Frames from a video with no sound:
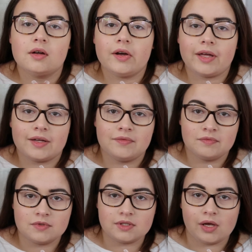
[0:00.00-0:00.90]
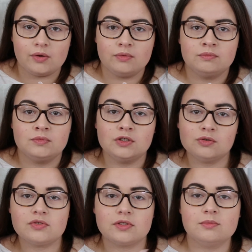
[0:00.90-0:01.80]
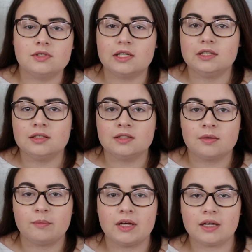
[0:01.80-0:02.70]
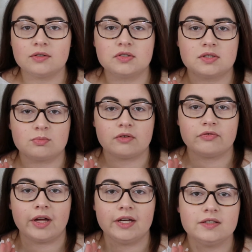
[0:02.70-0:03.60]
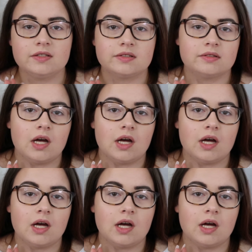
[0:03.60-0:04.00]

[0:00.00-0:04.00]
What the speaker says: Okay, so you're all zoomed in, a bit closer to my face.